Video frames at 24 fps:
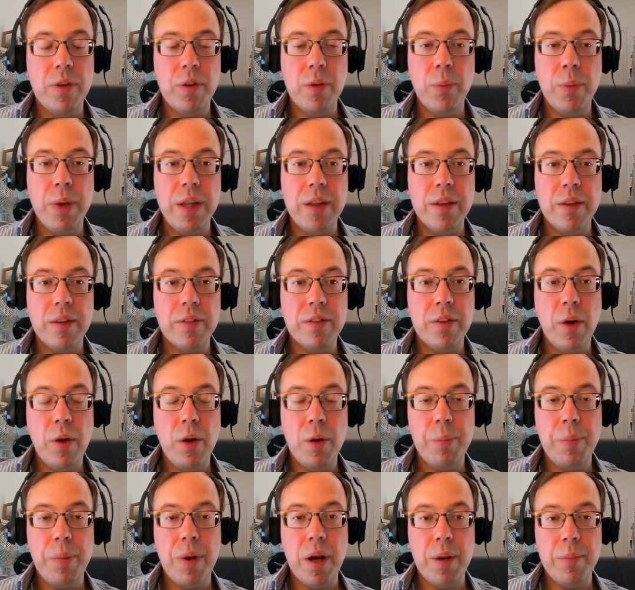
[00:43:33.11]
the wind and
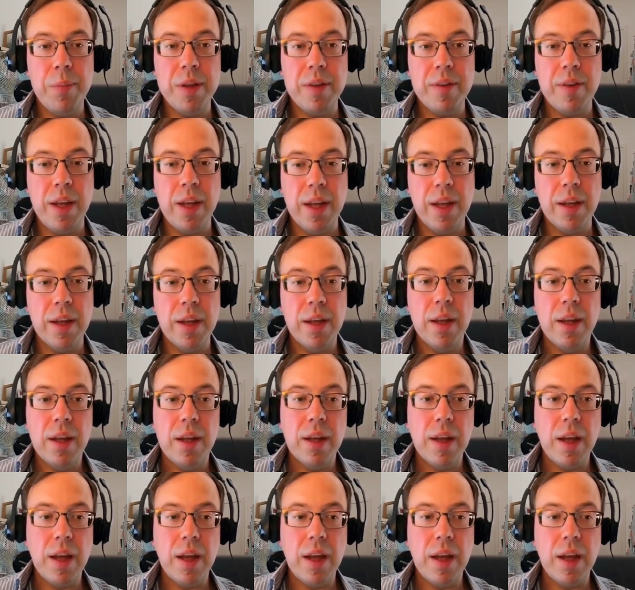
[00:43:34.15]
solar permitting